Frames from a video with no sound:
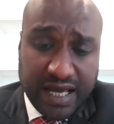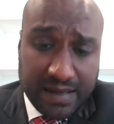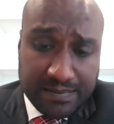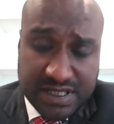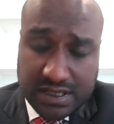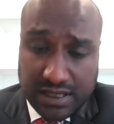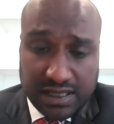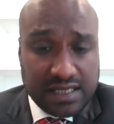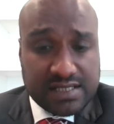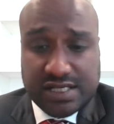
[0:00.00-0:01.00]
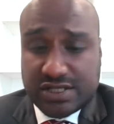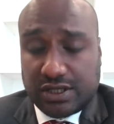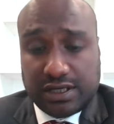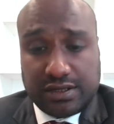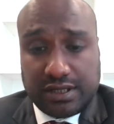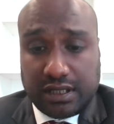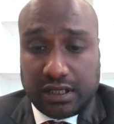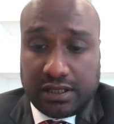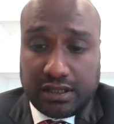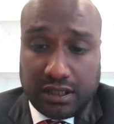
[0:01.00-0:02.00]
perhaps insist on
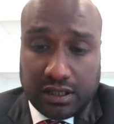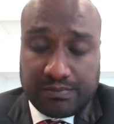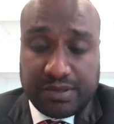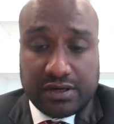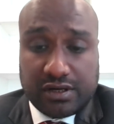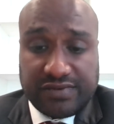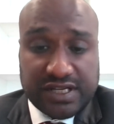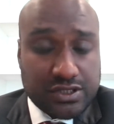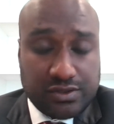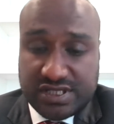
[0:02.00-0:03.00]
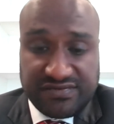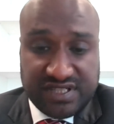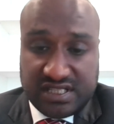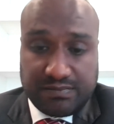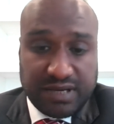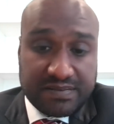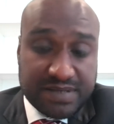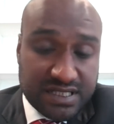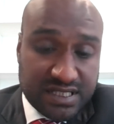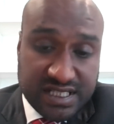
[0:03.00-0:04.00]
a period of exclusivity.
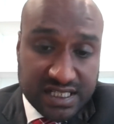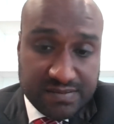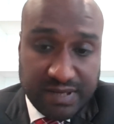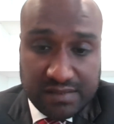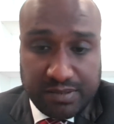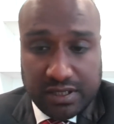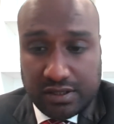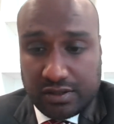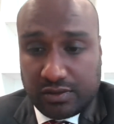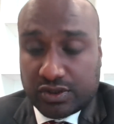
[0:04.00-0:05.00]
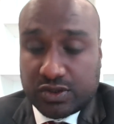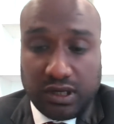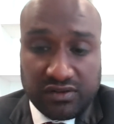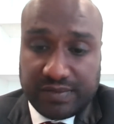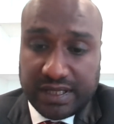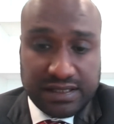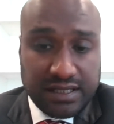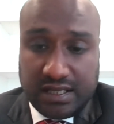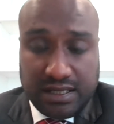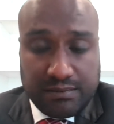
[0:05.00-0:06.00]
Perhaps it's a 6-month period or a 12-month
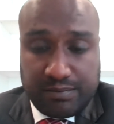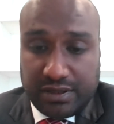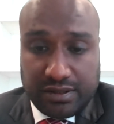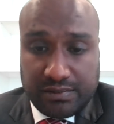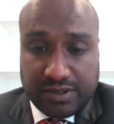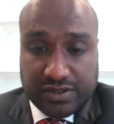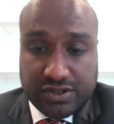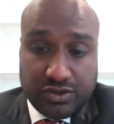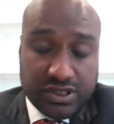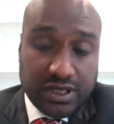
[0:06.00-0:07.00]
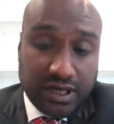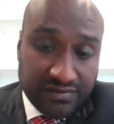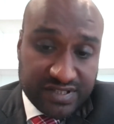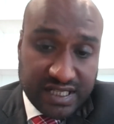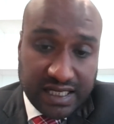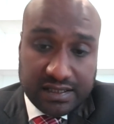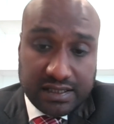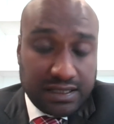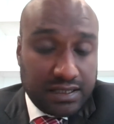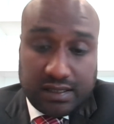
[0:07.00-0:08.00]
period, because usually after that,
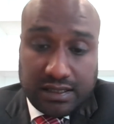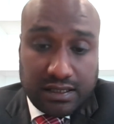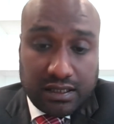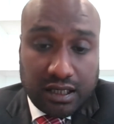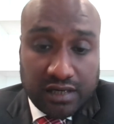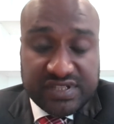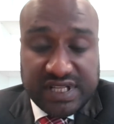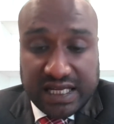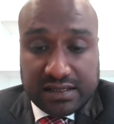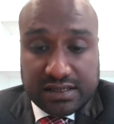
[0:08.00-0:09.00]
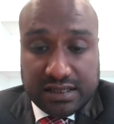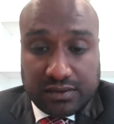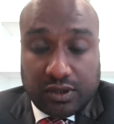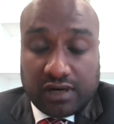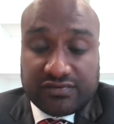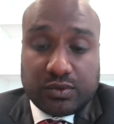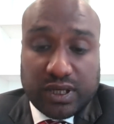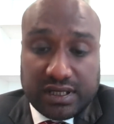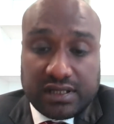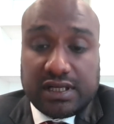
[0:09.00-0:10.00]
after that, after
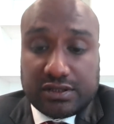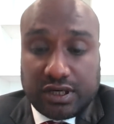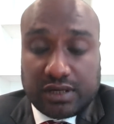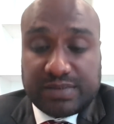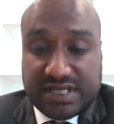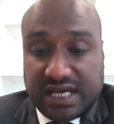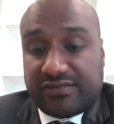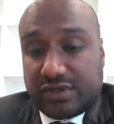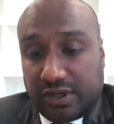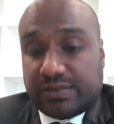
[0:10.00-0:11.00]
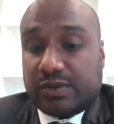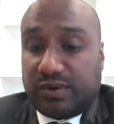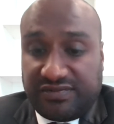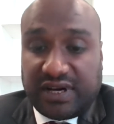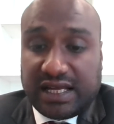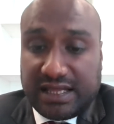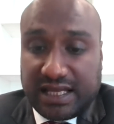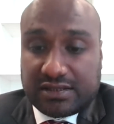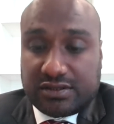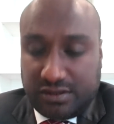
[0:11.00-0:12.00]
what early adopters have adopted, we find
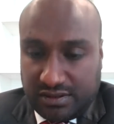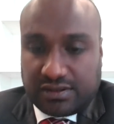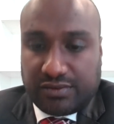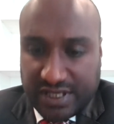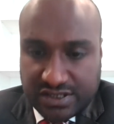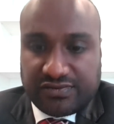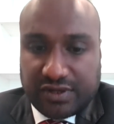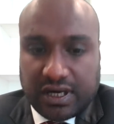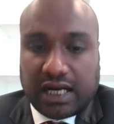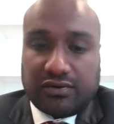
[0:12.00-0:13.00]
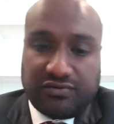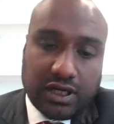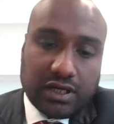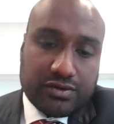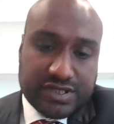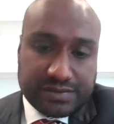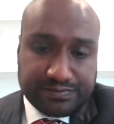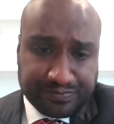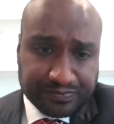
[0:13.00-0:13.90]
that the rest of the crowd follows.